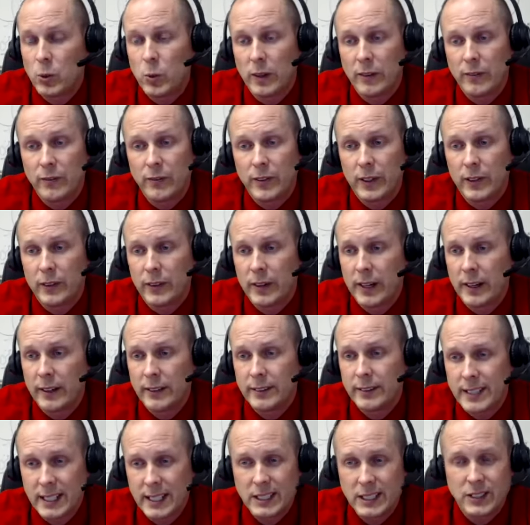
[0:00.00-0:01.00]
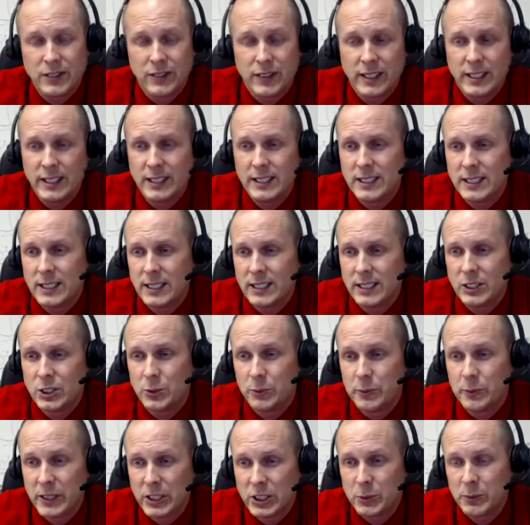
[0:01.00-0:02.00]
quite figured out tests for these things
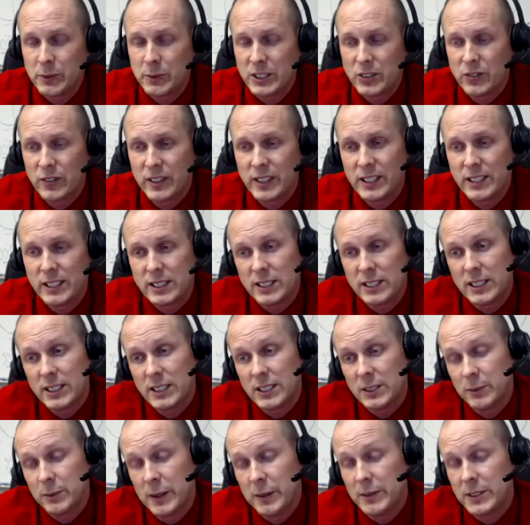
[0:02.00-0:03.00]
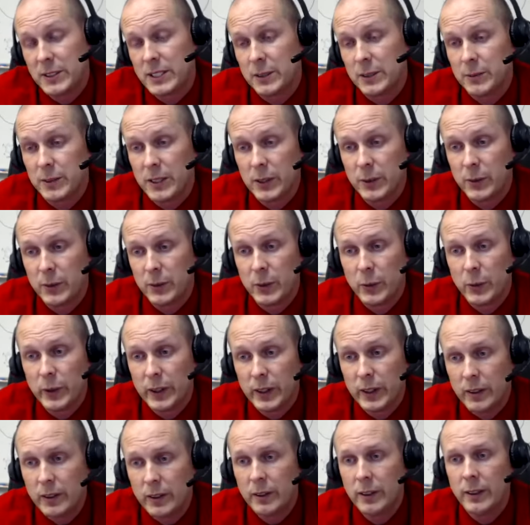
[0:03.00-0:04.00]
or measurements for these things. Maybe someday we
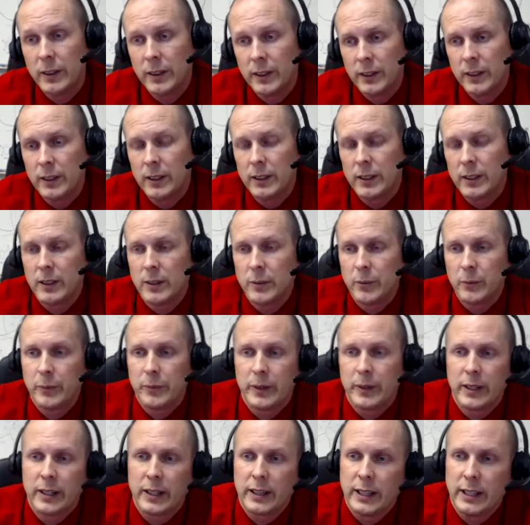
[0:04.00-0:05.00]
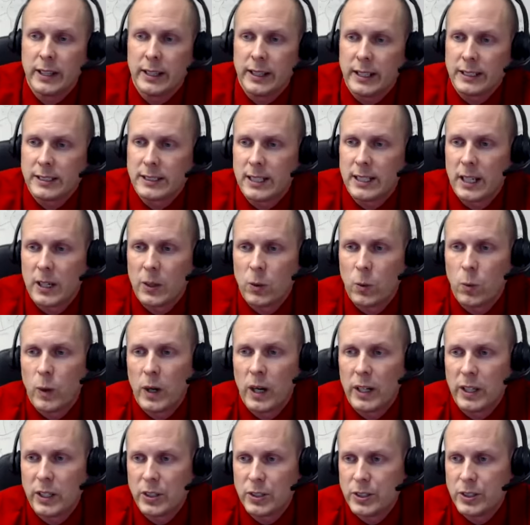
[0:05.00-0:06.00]
will, but I think that's kind of
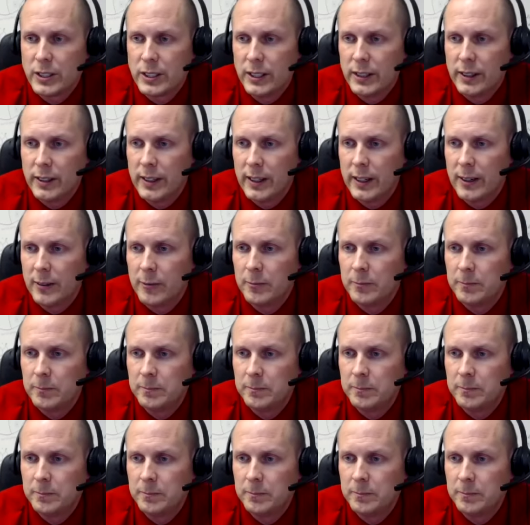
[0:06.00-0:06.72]
why you see that.